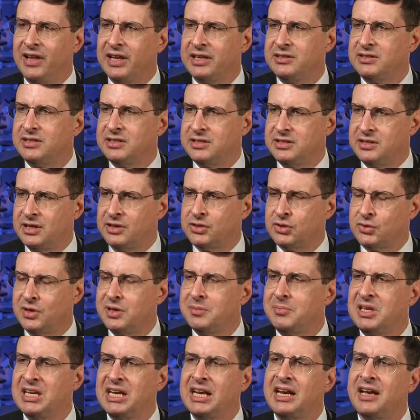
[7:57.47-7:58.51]
a
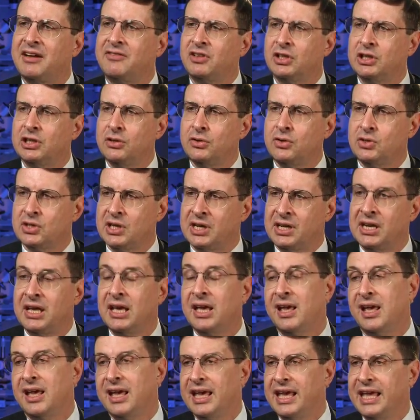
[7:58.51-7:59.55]
treatment in
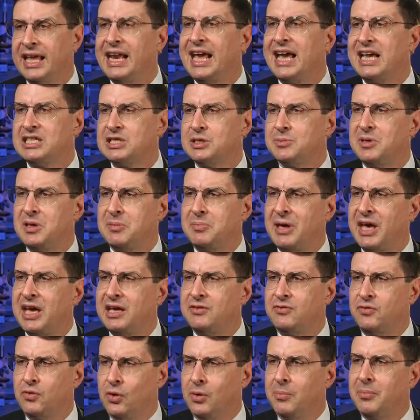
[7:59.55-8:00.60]
evolution, it has to be
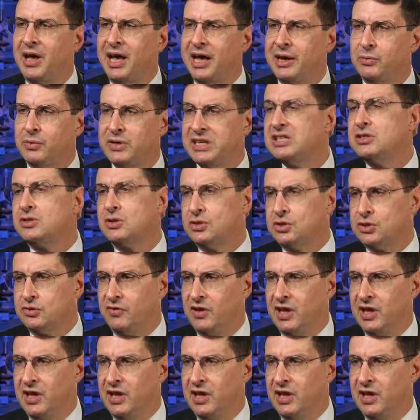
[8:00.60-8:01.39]
paid for by research